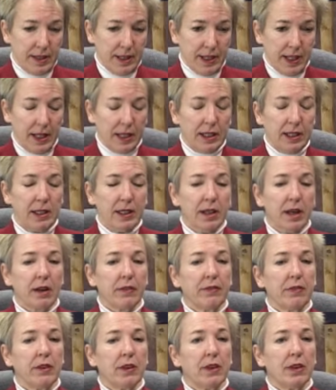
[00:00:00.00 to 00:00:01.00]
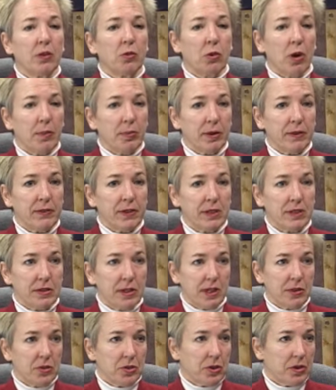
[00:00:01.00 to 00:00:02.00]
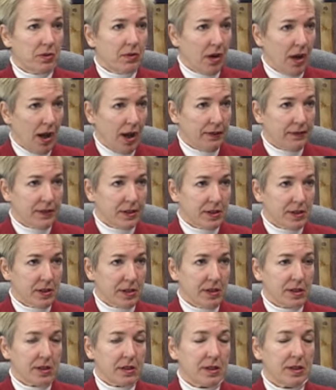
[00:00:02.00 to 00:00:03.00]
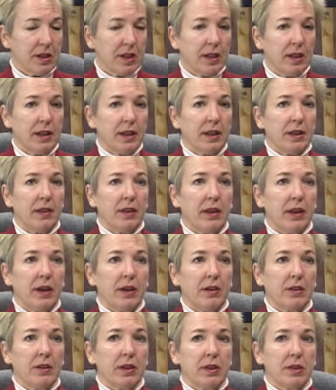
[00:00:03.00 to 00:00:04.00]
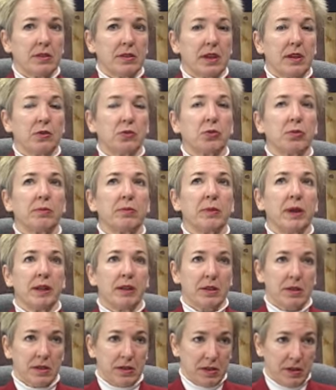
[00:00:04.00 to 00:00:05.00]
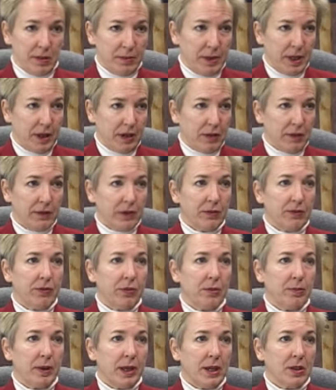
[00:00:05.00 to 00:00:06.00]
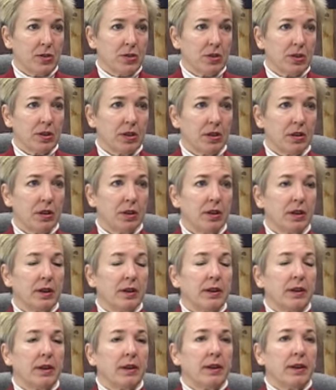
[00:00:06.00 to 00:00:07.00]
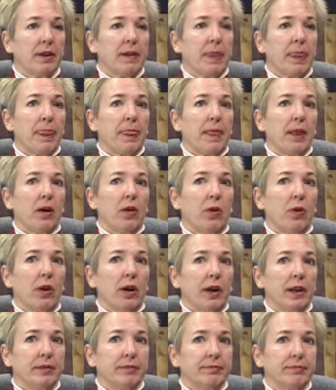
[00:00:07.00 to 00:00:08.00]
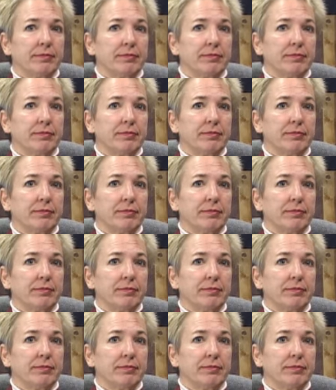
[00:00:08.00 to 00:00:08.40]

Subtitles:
at any of the cooperative extension offices, there is a tremendous amount of information on